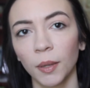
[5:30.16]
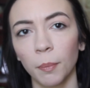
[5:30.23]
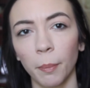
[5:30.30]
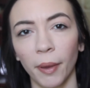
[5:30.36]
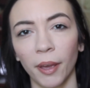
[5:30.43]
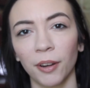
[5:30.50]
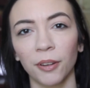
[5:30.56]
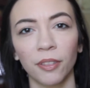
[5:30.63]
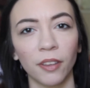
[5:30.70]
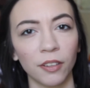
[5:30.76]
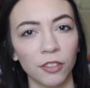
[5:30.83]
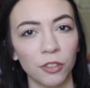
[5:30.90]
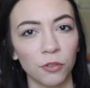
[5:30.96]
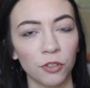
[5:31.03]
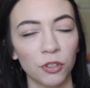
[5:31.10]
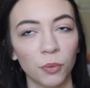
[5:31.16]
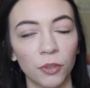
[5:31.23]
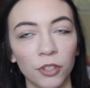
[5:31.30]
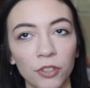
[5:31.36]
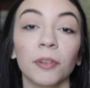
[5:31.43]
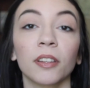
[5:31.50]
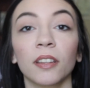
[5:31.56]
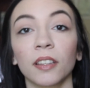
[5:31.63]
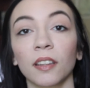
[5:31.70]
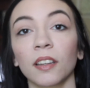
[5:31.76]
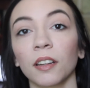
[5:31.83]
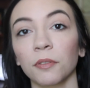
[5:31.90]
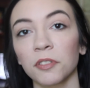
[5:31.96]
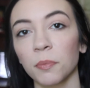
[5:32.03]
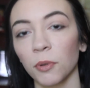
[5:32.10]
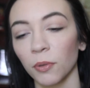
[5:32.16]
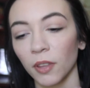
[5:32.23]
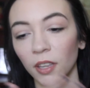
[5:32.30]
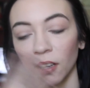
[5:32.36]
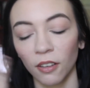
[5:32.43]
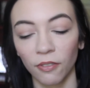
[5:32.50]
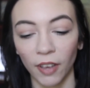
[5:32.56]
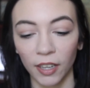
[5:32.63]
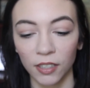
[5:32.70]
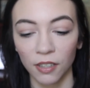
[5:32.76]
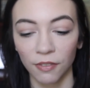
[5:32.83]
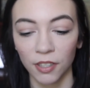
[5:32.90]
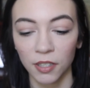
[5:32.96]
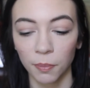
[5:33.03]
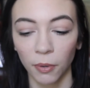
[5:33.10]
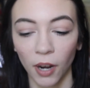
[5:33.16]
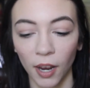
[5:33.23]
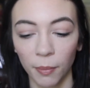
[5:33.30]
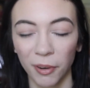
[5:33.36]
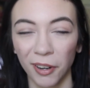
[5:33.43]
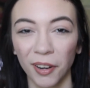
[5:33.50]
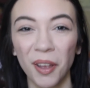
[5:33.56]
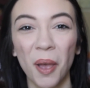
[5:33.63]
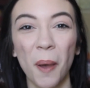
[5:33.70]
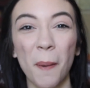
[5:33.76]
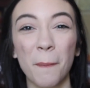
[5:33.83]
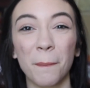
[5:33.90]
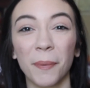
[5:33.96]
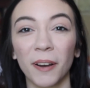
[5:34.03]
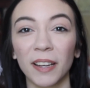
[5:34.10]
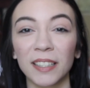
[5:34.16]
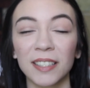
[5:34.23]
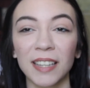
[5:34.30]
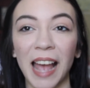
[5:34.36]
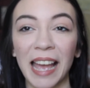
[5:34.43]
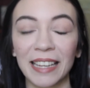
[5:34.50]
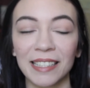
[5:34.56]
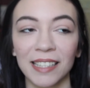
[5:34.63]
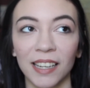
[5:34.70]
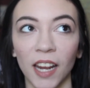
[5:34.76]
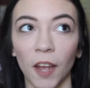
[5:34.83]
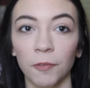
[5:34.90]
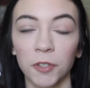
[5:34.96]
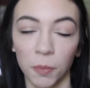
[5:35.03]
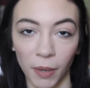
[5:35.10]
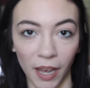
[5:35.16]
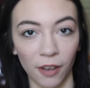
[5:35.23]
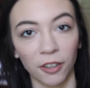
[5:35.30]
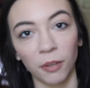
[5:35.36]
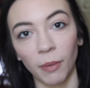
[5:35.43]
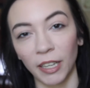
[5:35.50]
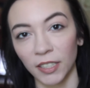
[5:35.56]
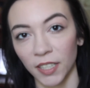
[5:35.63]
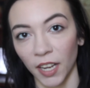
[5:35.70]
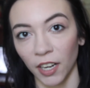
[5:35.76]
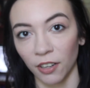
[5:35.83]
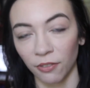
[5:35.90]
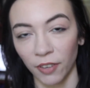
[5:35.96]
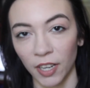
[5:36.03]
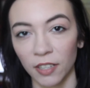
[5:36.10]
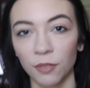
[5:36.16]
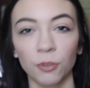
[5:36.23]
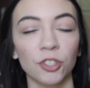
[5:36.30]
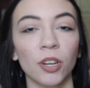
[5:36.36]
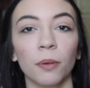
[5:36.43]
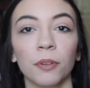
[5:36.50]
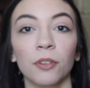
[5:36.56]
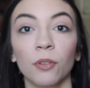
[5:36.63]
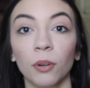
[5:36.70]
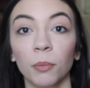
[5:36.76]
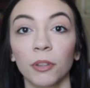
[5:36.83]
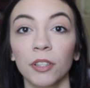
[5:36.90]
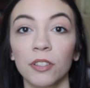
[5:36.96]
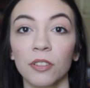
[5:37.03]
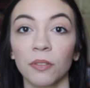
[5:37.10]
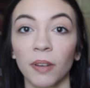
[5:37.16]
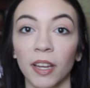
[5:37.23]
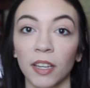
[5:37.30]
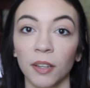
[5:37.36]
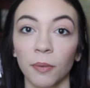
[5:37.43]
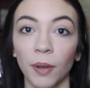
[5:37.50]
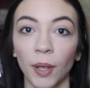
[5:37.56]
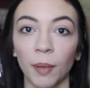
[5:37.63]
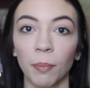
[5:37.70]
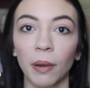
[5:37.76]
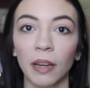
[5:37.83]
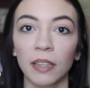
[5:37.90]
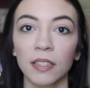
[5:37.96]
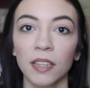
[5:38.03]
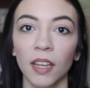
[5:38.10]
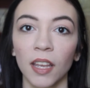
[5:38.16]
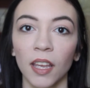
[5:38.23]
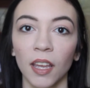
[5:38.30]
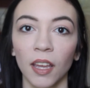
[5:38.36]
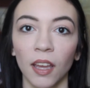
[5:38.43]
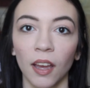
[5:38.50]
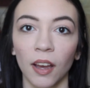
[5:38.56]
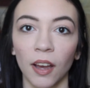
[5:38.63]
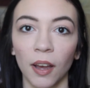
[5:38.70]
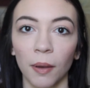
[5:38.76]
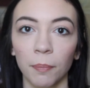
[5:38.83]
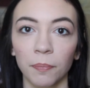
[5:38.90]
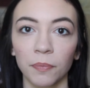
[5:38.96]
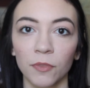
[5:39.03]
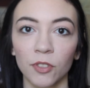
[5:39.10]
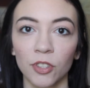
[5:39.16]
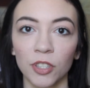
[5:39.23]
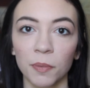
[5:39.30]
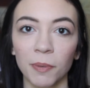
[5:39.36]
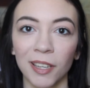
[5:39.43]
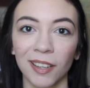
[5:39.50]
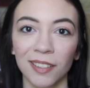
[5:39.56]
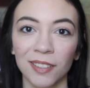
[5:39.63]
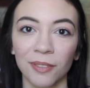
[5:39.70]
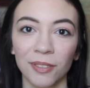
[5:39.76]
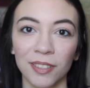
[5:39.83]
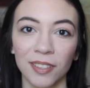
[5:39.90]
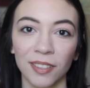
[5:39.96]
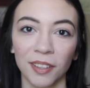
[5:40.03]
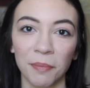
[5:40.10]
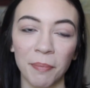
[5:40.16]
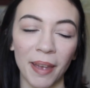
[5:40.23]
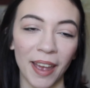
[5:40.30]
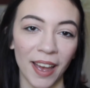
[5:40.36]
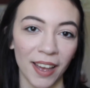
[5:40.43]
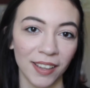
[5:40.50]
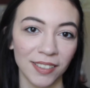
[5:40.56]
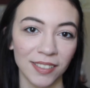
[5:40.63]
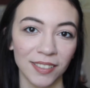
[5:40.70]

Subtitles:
better than usual. I really like the kind of smoothing effect of this primer, but I did have to powder my entire face, which I would normally do anyway, but just because it was a matte